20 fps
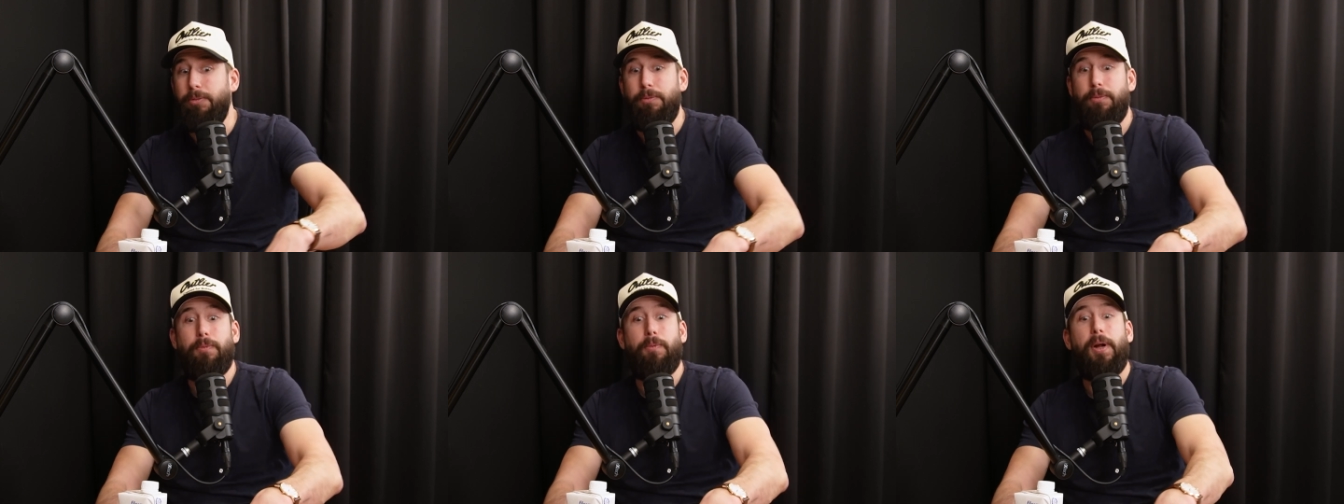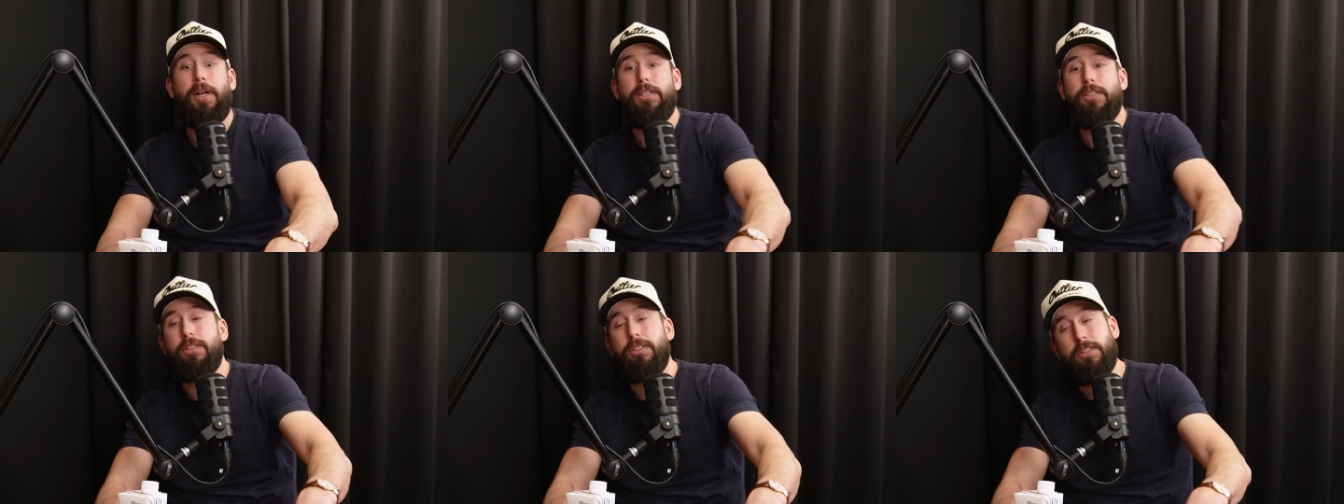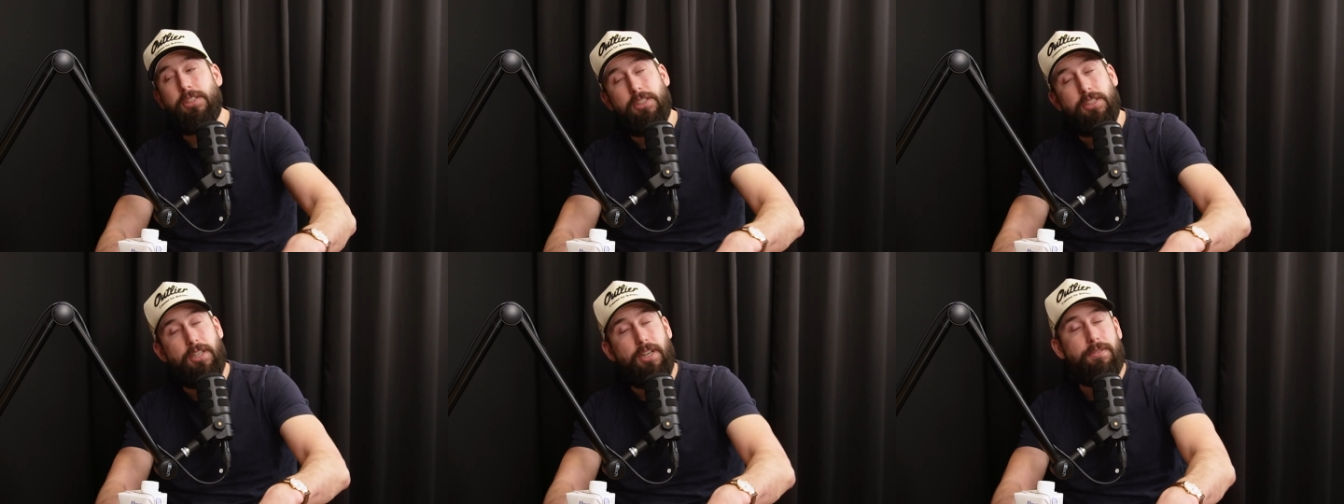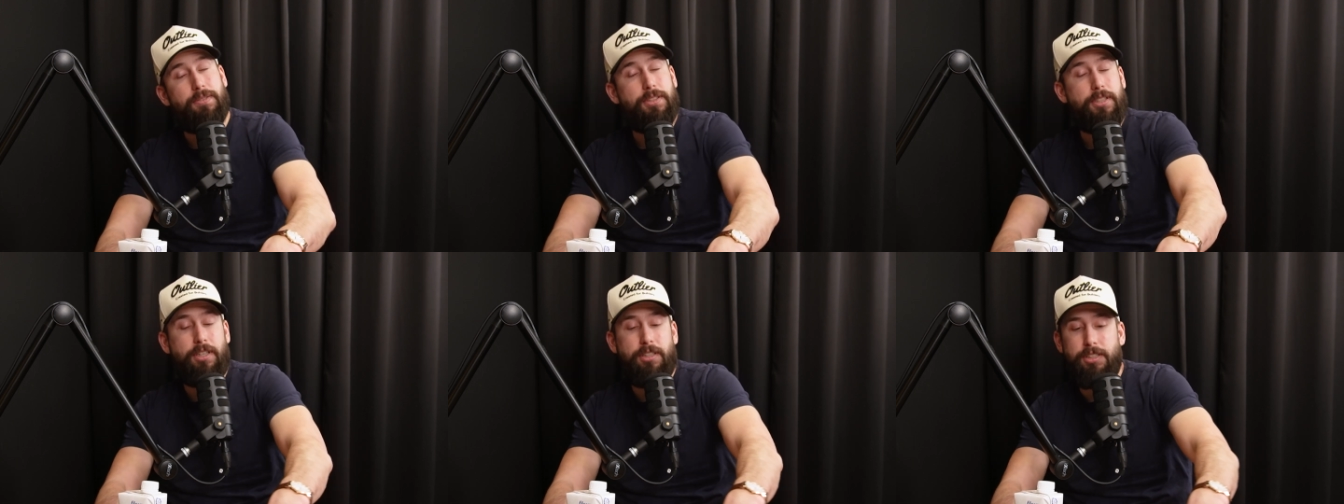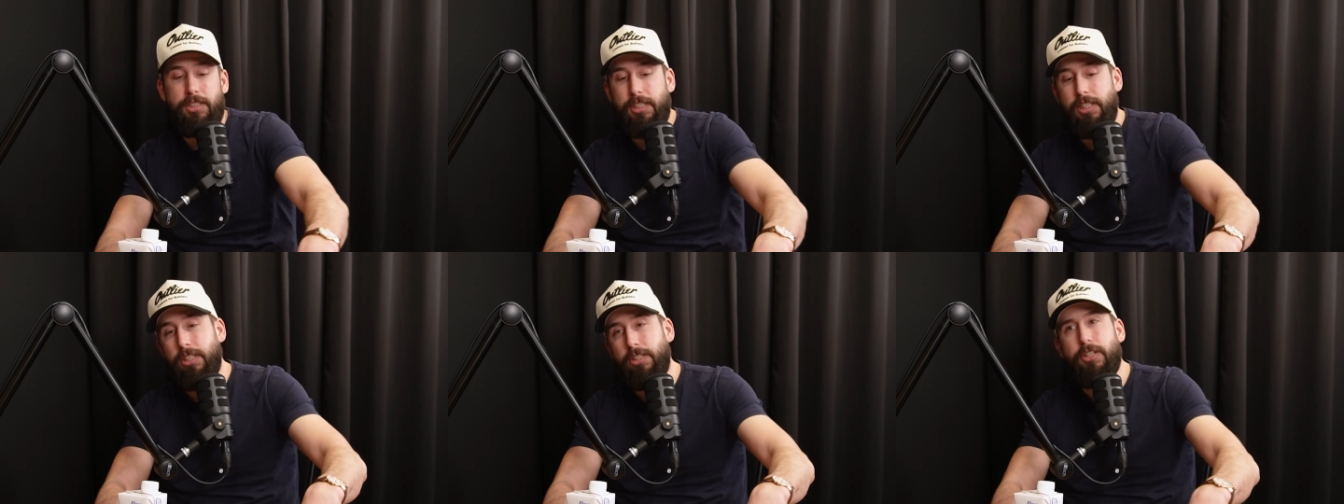When stuff starts
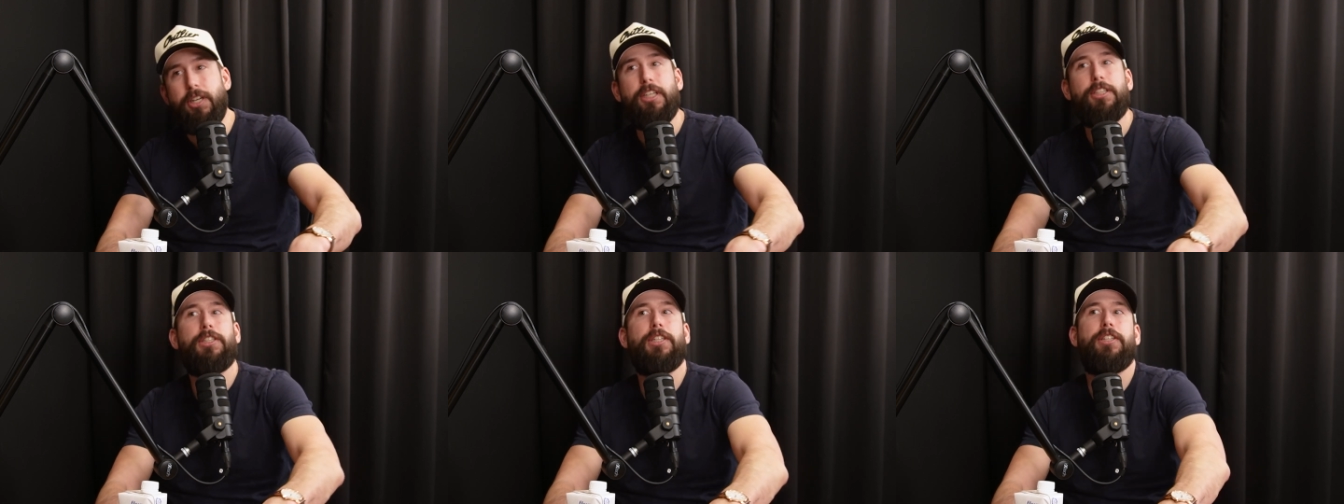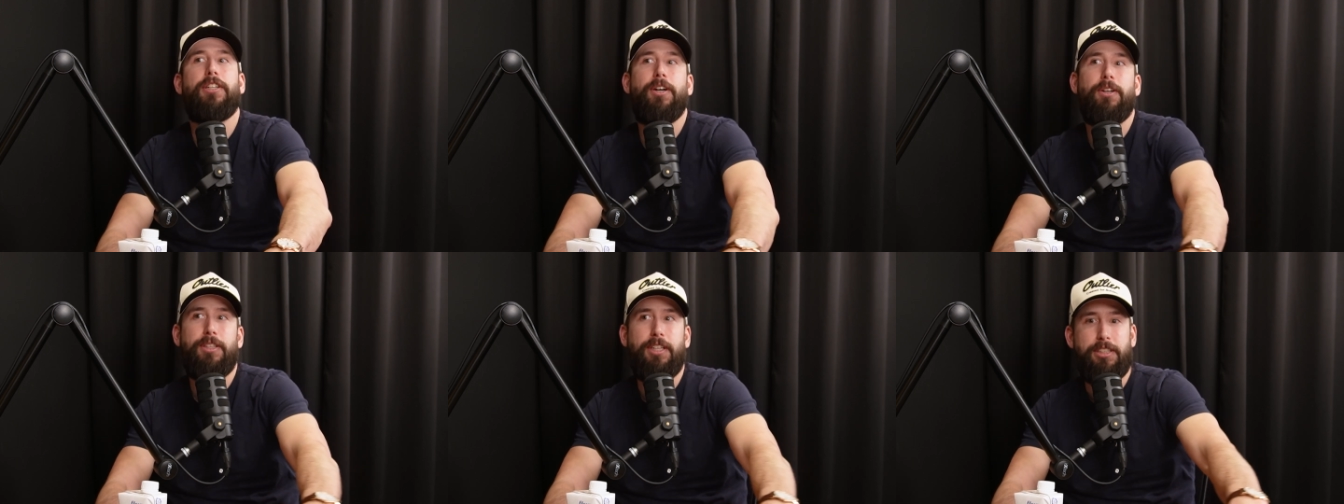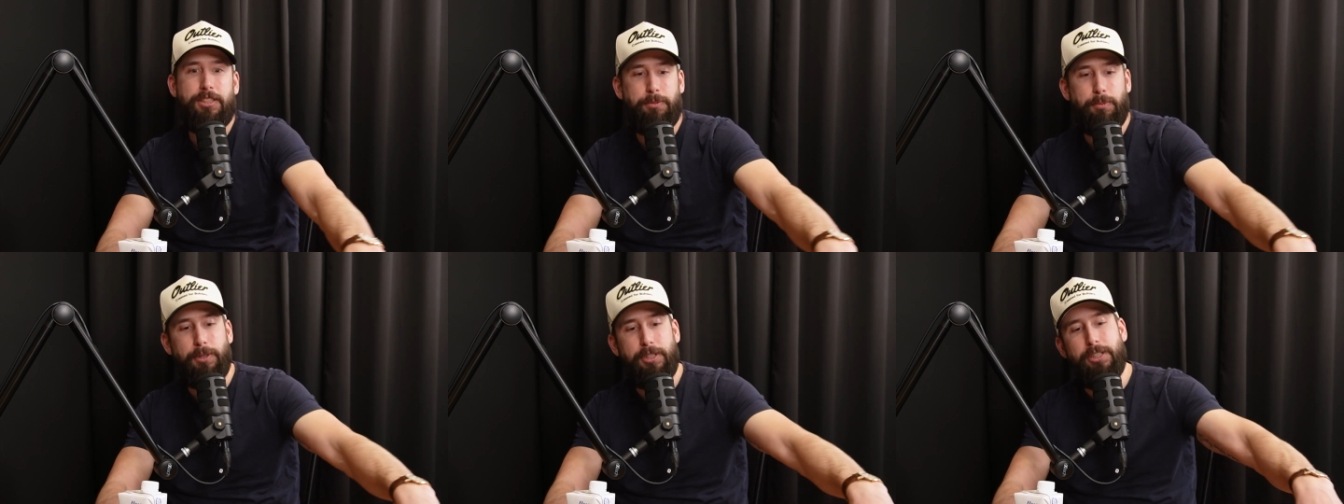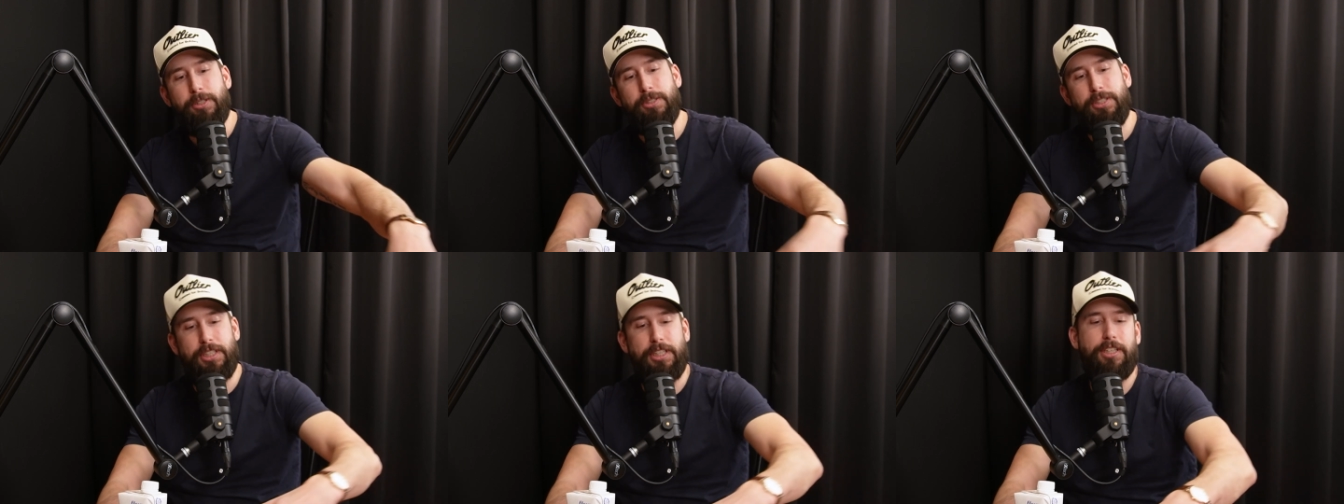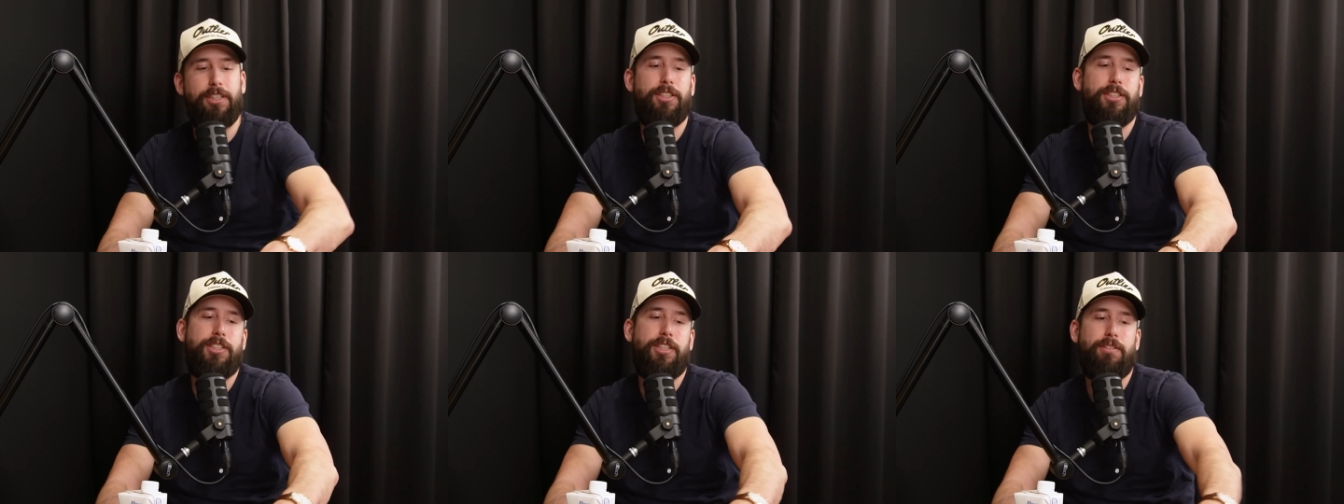to get crazy, though, that's where you see
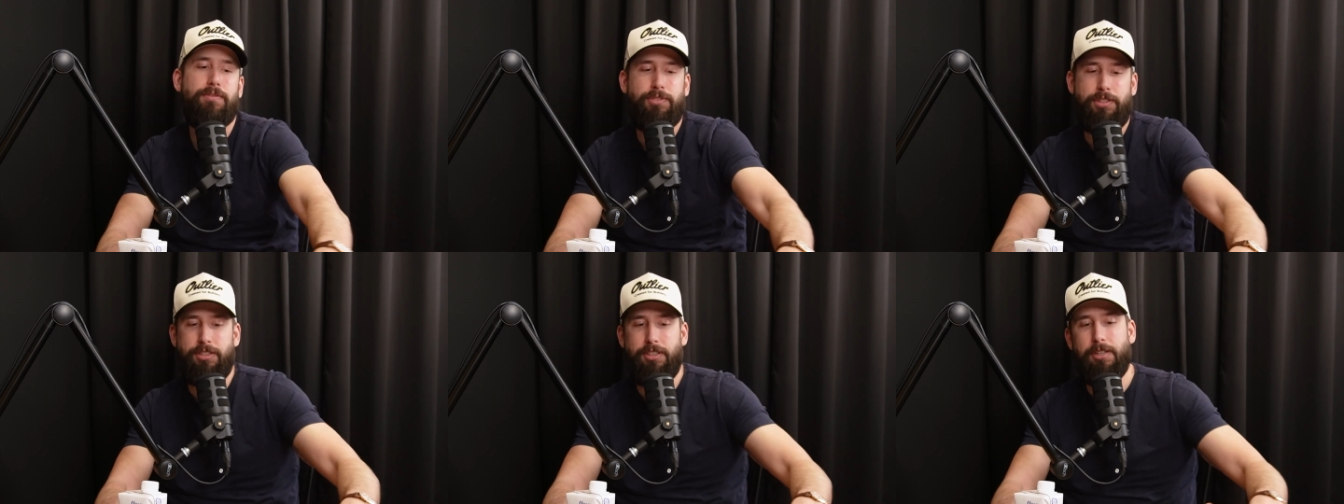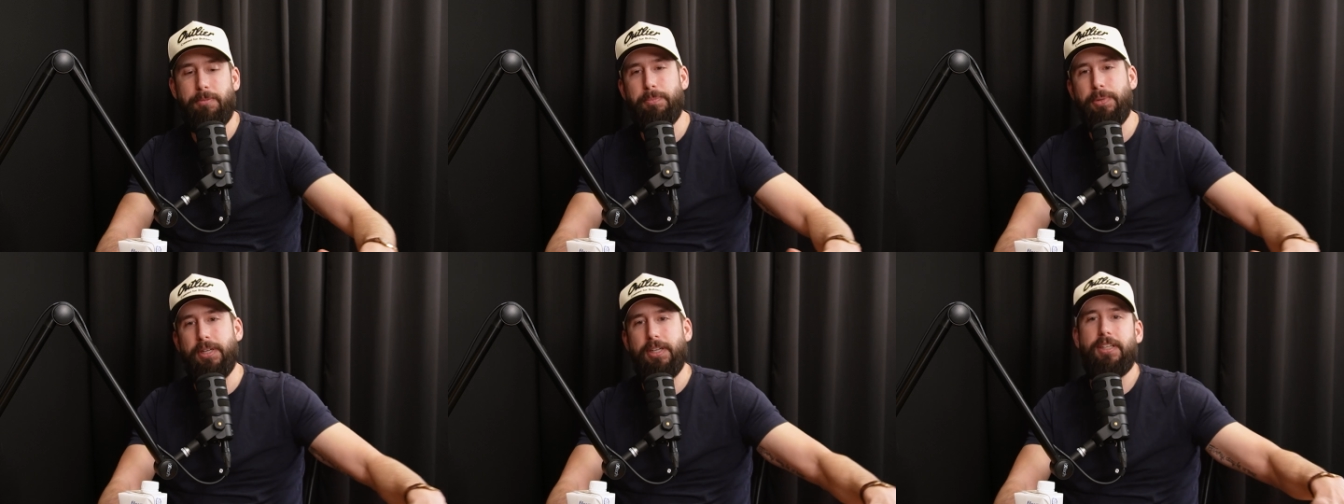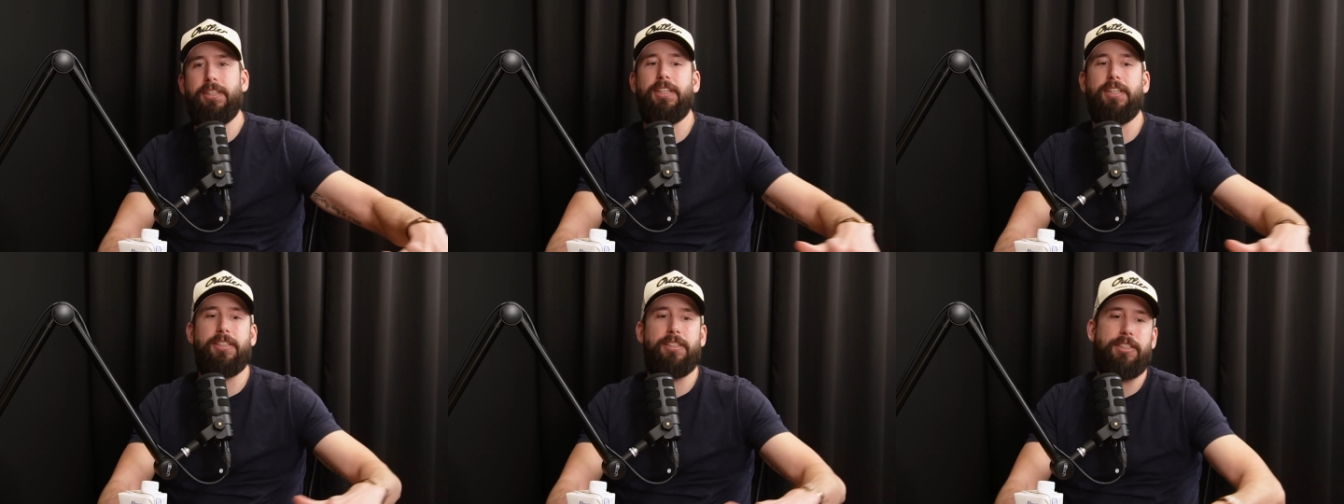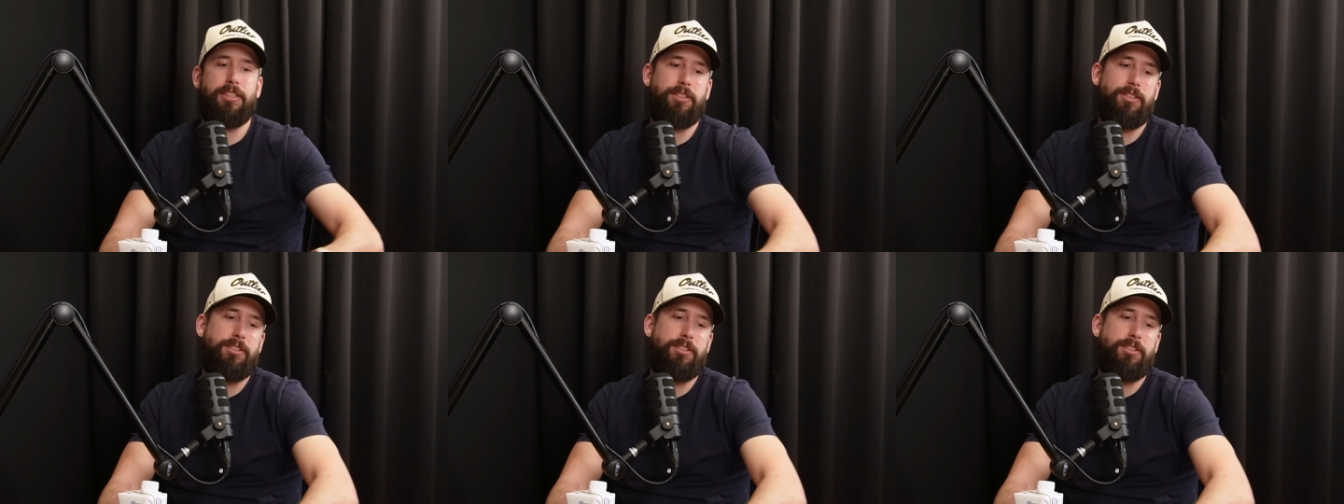yourself slipping. Going